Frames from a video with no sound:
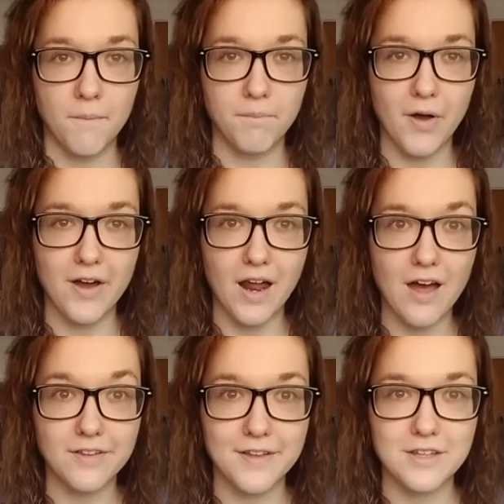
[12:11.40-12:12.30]
but
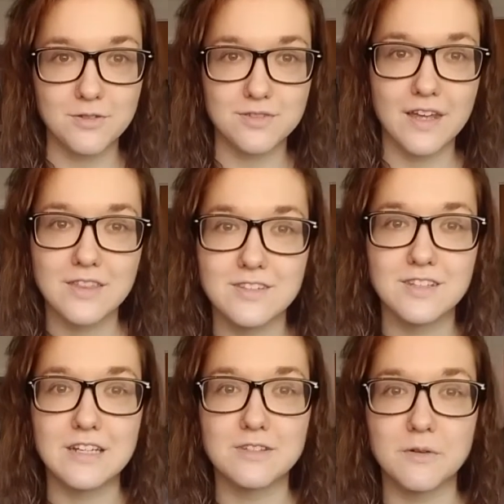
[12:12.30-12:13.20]
I'll use the
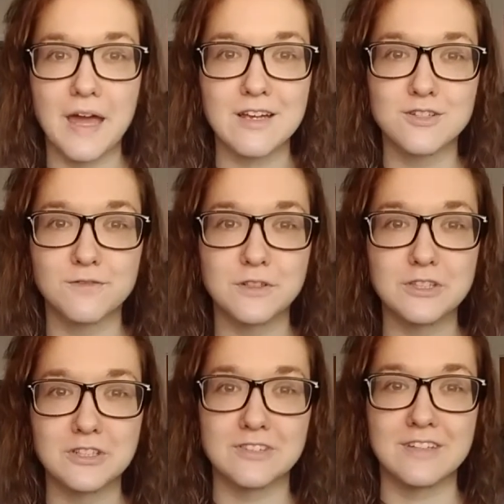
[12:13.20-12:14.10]
city's location
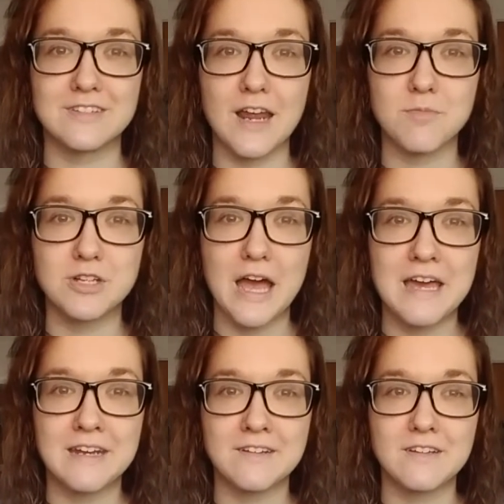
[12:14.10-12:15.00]
filters on Snapchat,
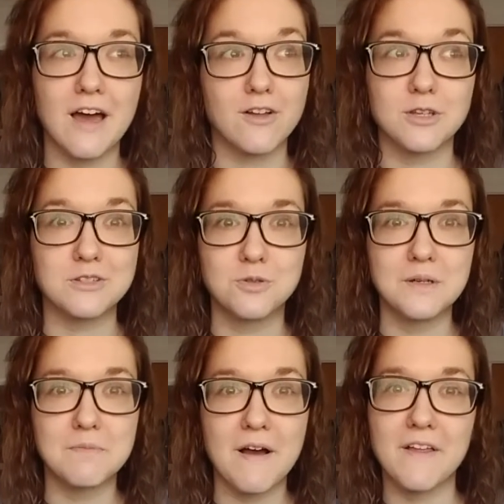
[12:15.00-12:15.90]
and I'll
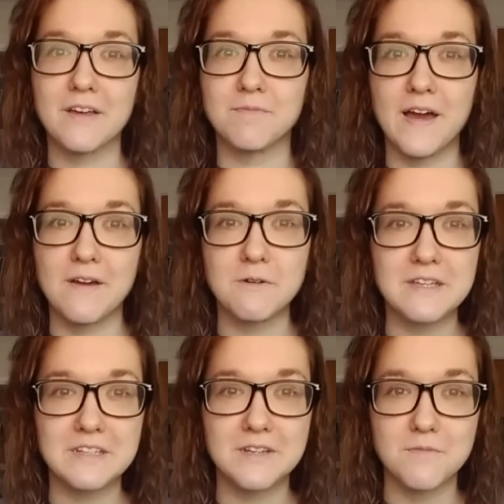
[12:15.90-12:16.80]
tweet about my
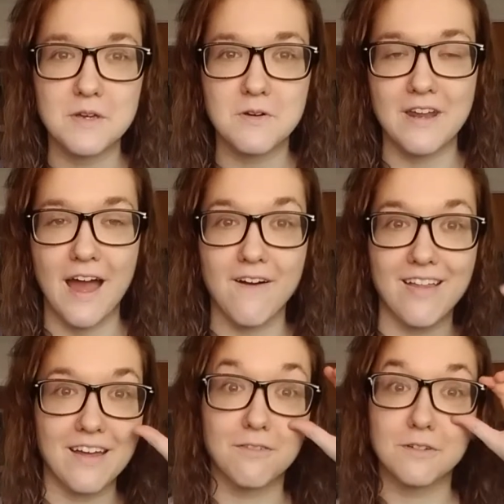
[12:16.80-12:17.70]
weekly commute and how
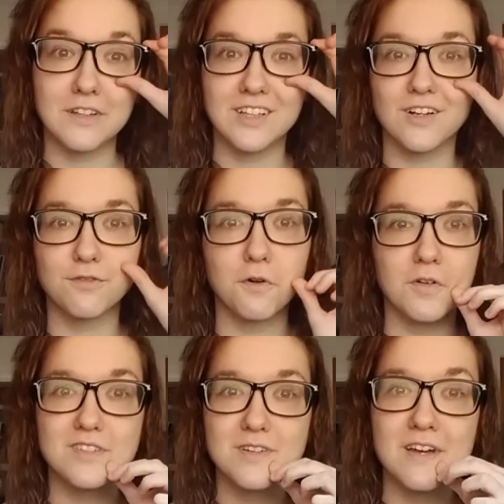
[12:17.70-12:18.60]
I really look
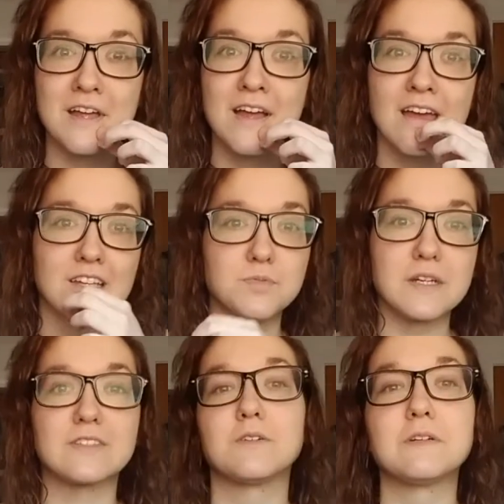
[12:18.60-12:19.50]
forward to it. It's
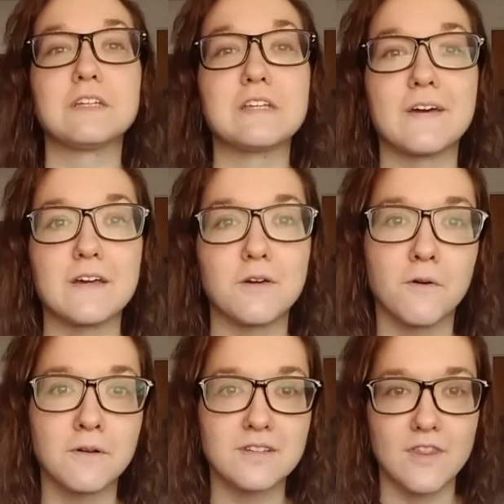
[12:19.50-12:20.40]
because I really like
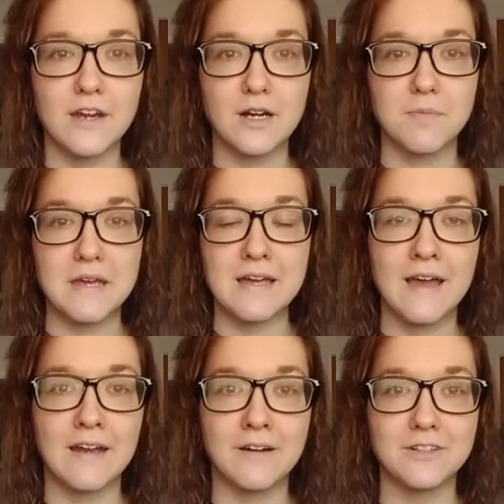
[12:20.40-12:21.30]
going to therapy,
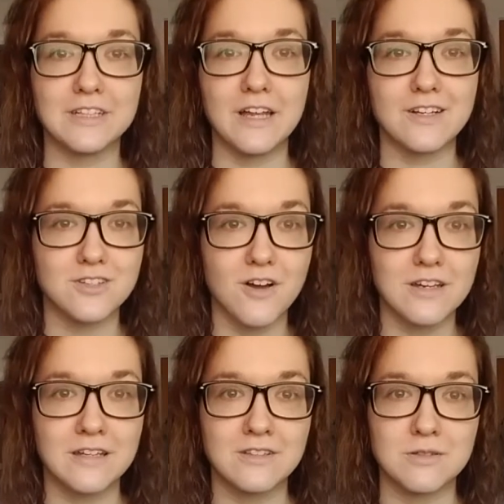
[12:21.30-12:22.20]
and I really like
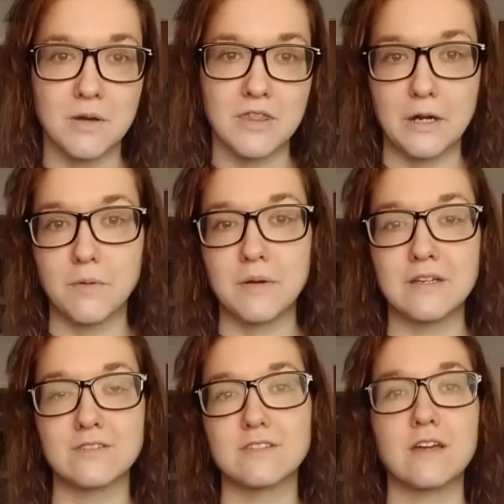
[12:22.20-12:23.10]
talking to my
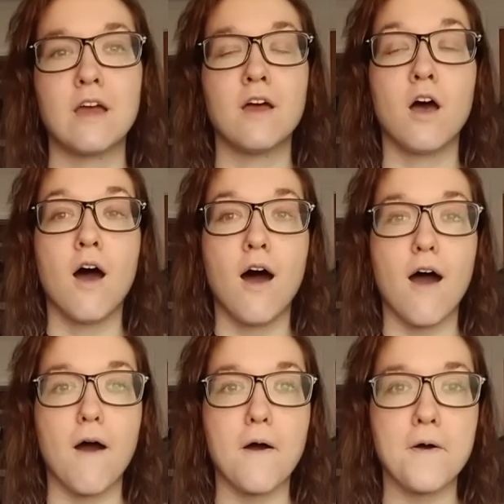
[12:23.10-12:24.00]
therapist.
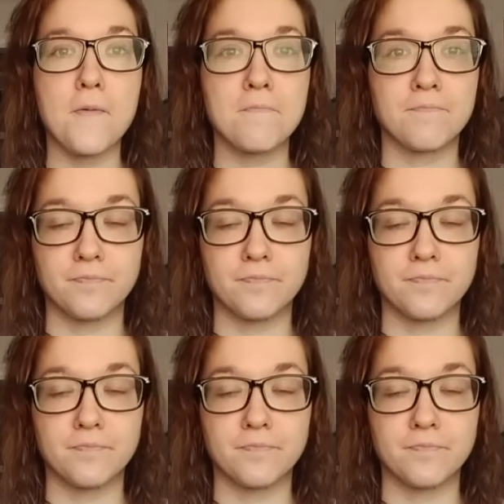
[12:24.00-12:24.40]
So